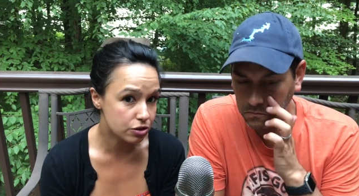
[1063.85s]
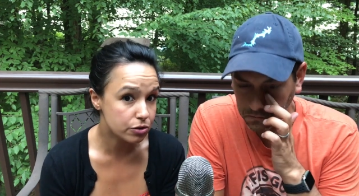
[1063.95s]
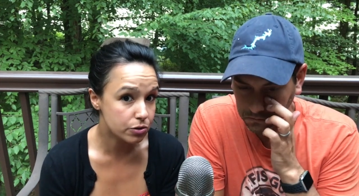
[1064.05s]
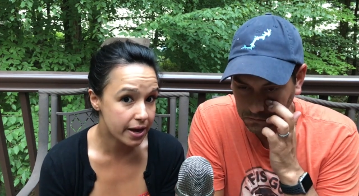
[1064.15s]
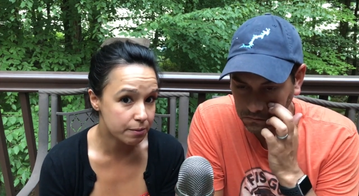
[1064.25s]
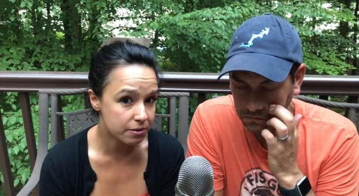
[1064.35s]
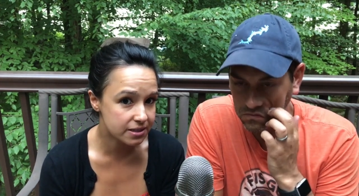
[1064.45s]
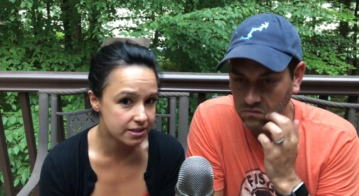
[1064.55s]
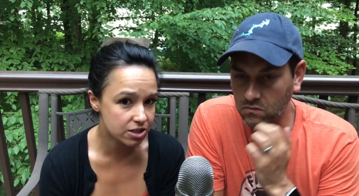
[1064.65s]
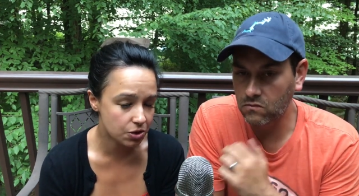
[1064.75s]
Speaker 1: do
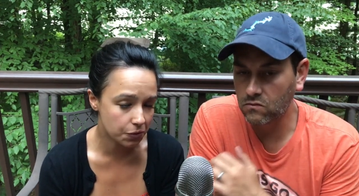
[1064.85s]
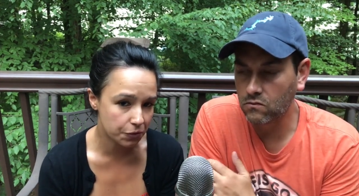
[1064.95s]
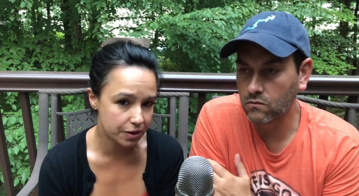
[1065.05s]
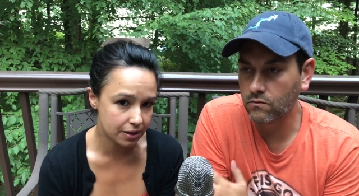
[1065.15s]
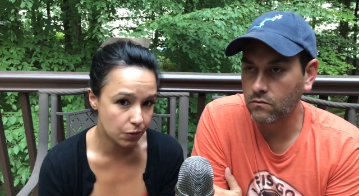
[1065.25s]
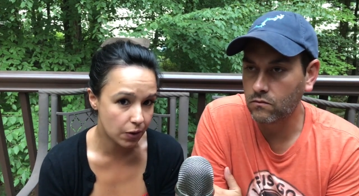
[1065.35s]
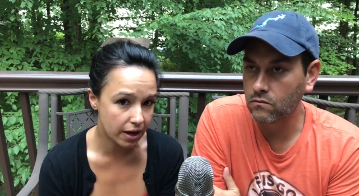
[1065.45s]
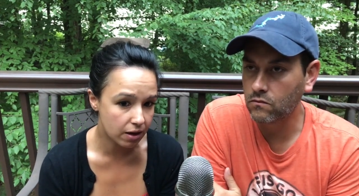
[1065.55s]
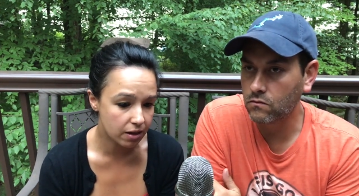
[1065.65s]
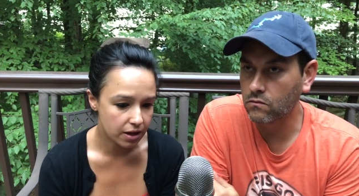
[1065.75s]
amortization really
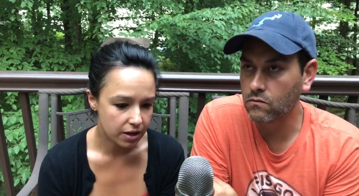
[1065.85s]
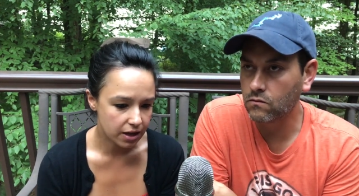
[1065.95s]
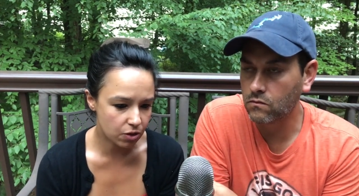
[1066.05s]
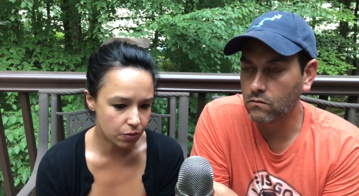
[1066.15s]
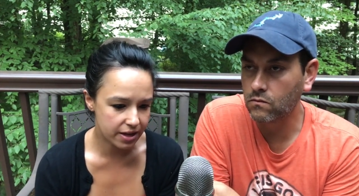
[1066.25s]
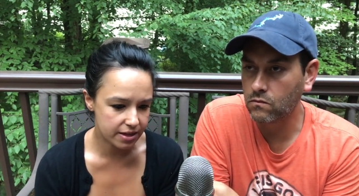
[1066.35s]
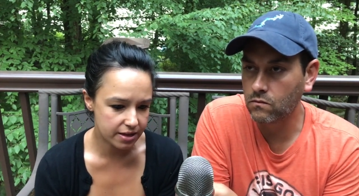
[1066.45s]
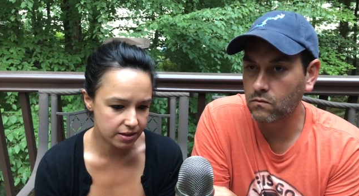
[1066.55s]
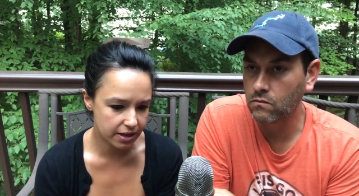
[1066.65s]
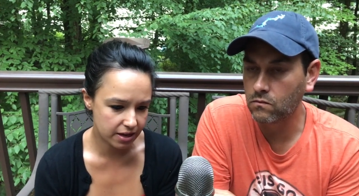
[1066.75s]
well in a way
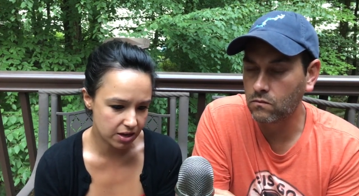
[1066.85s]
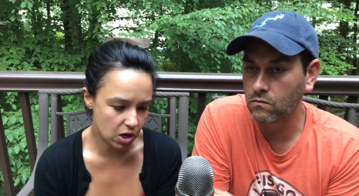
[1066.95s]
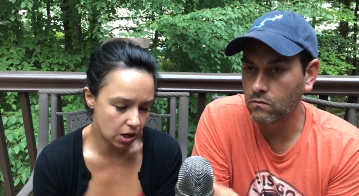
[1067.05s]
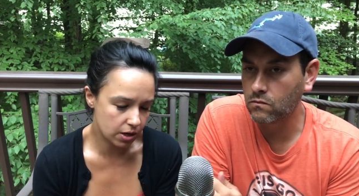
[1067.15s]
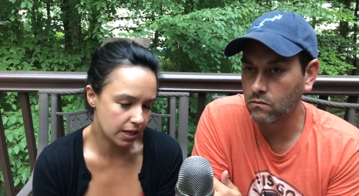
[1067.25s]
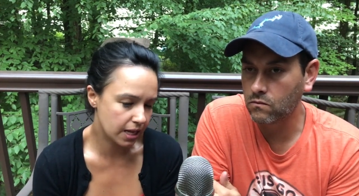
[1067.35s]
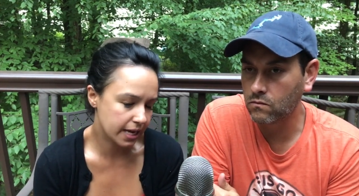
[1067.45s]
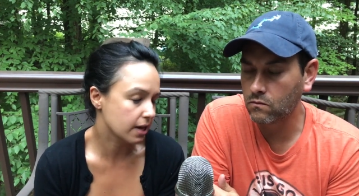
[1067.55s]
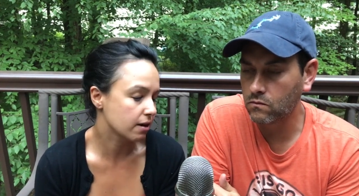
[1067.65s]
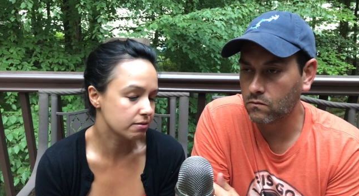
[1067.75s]
that like an
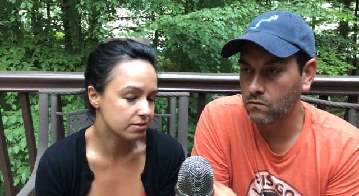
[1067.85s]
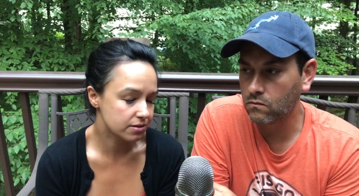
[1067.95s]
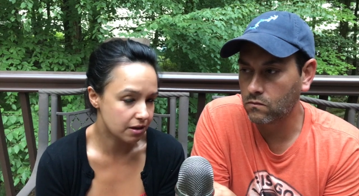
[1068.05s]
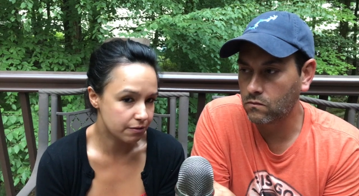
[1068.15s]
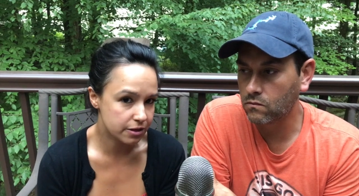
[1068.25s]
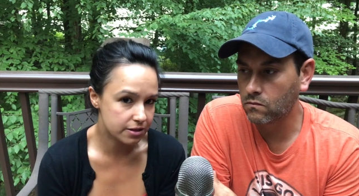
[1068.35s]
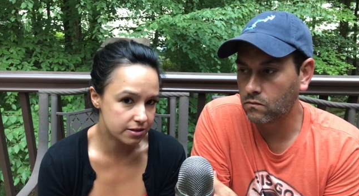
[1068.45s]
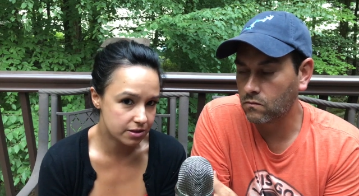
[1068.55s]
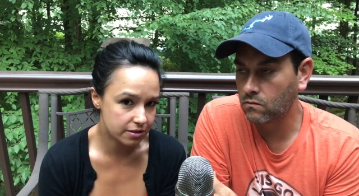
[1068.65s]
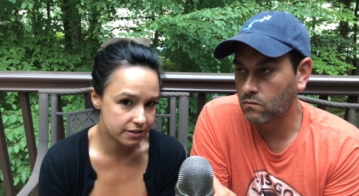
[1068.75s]
online software as a
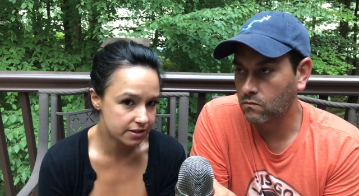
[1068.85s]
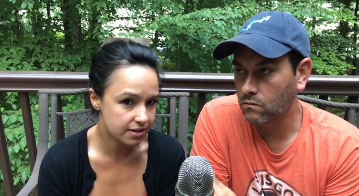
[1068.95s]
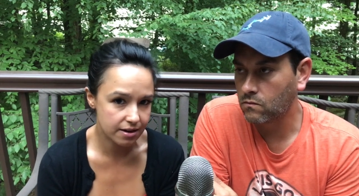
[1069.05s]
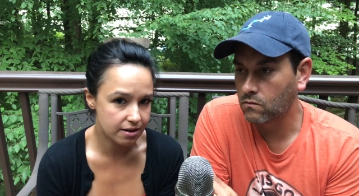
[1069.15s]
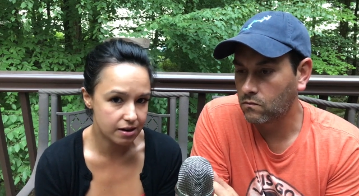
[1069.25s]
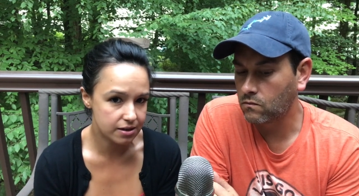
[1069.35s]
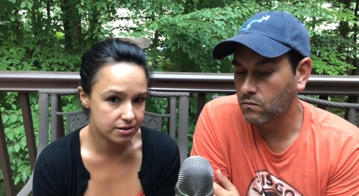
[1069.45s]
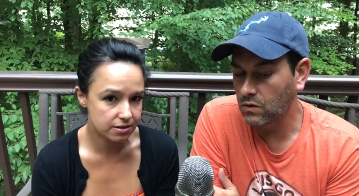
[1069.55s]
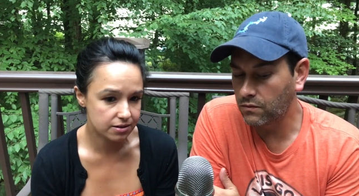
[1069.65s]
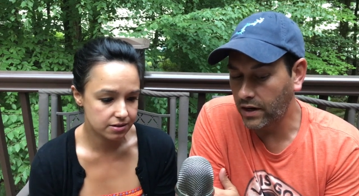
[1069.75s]
service cannot.
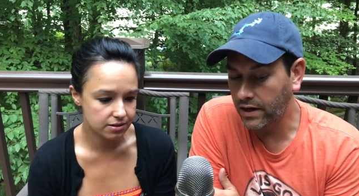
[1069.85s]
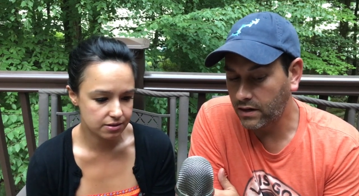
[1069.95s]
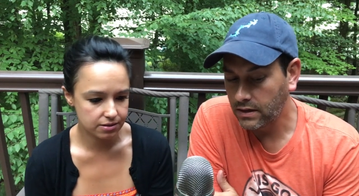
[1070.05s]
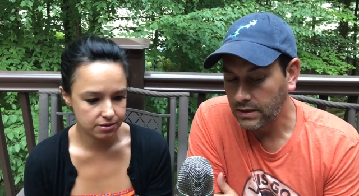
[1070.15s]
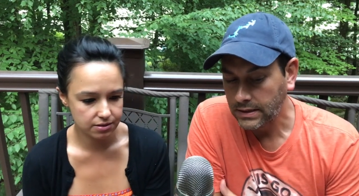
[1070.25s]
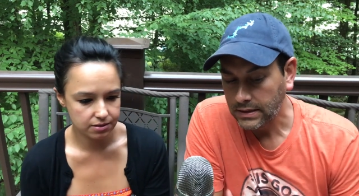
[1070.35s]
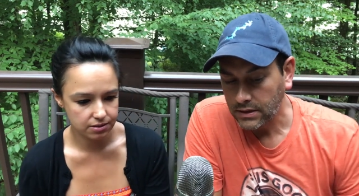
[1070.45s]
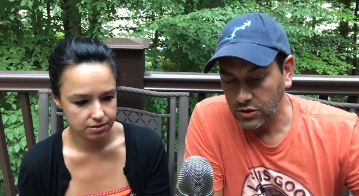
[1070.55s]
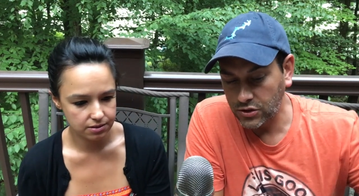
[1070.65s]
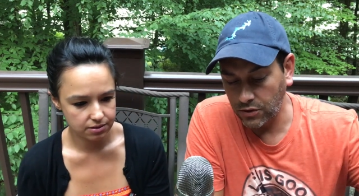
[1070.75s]
Speaker 2: Right.
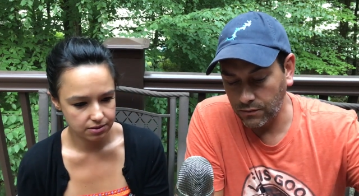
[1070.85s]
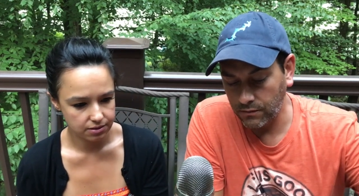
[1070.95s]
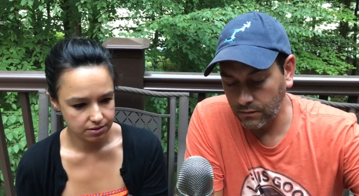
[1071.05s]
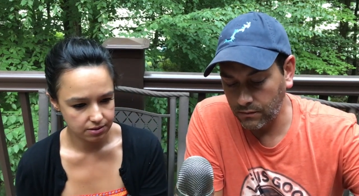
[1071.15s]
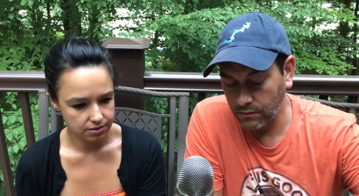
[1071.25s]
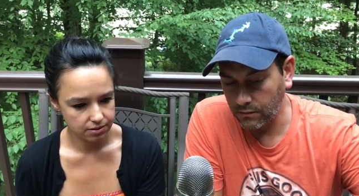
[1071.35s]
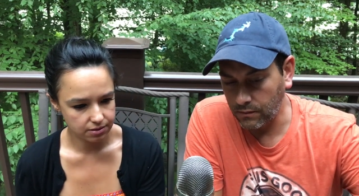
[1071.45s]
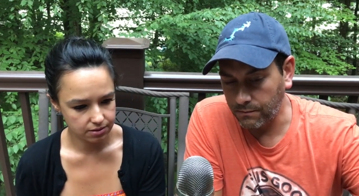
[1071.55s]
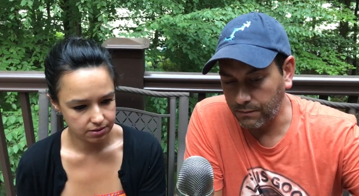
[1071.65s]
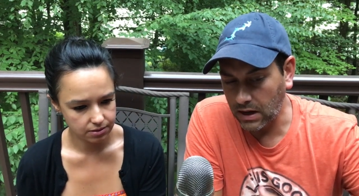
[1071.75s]
So
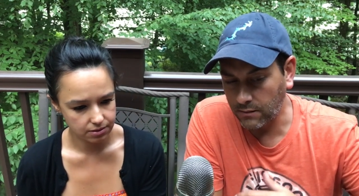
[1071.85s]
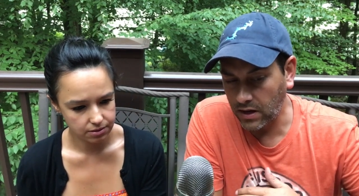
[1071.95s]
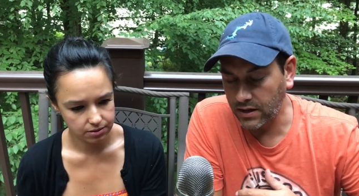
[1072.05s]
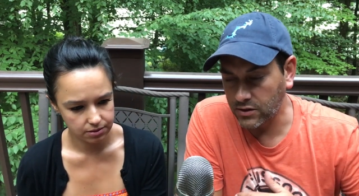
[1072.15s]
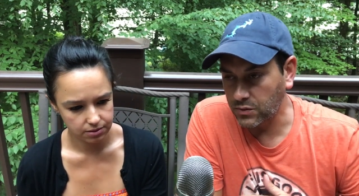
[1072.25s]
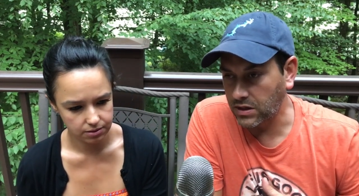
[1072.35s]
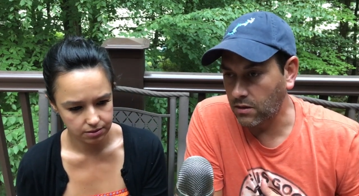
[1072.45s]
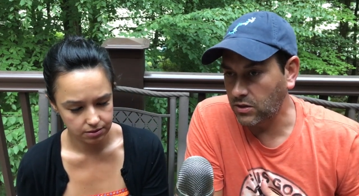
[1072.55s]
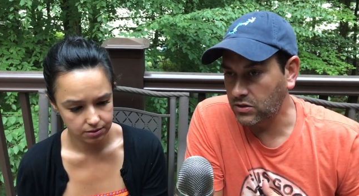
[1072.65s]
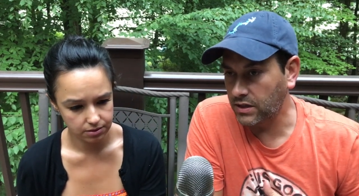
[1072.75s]
bottom line is we
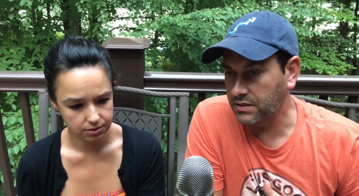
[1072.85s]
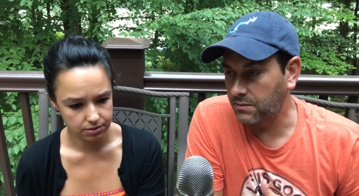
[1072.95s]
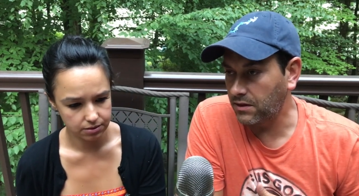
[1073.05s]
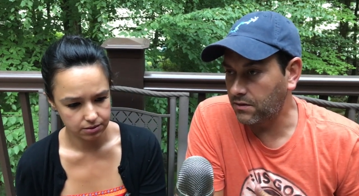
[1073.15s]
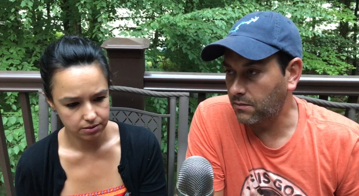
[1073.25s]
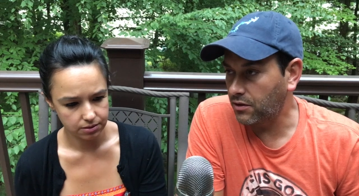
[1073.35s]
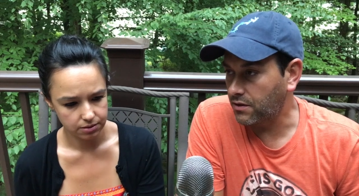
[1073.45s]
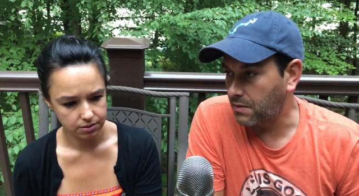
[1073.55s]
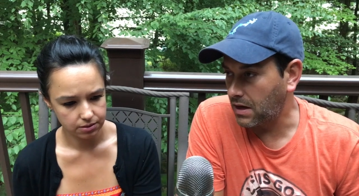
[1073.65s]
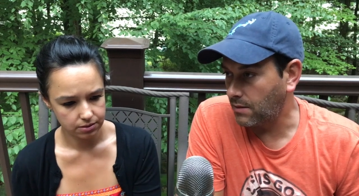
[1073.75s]
care much less about the
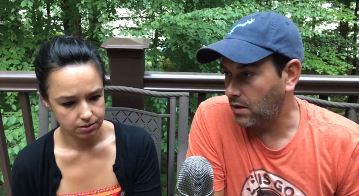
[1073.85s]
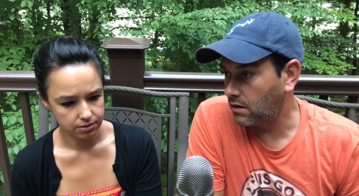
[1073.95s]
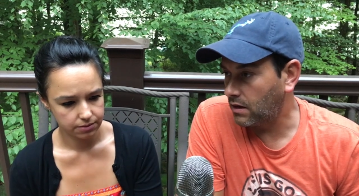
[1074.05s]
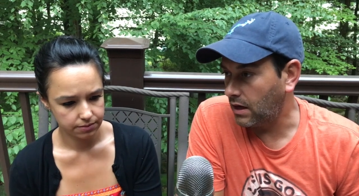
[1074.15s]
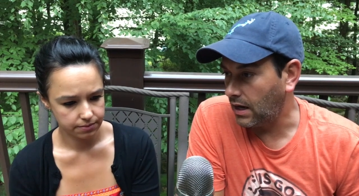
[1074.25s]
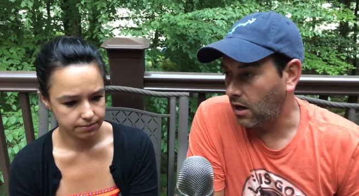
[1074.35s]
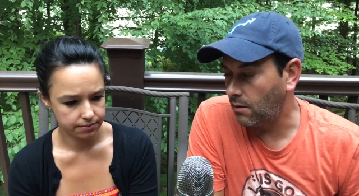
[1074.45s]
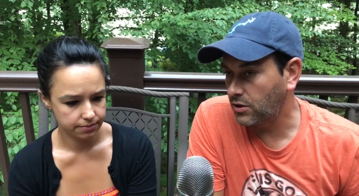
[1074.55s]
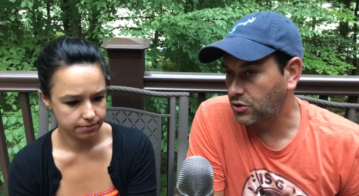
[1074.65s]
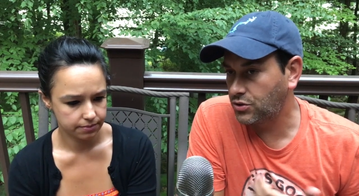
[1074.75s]
monthly payment and
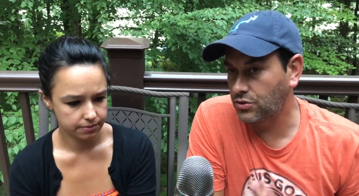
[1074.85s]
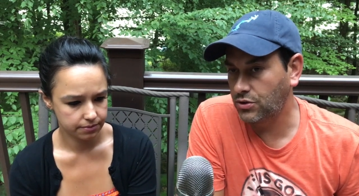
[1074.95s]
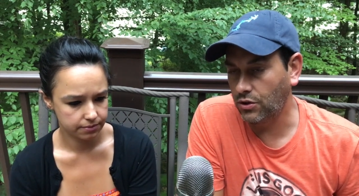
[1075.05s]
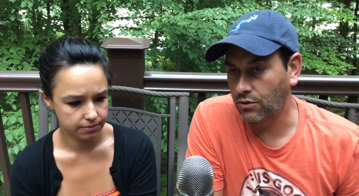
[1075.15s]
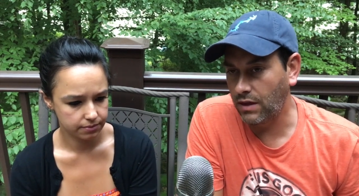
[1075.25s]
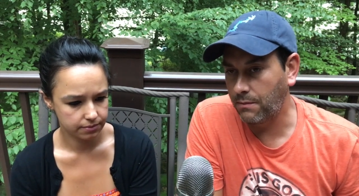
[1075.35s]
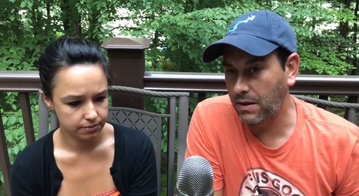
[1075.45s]
how much you know that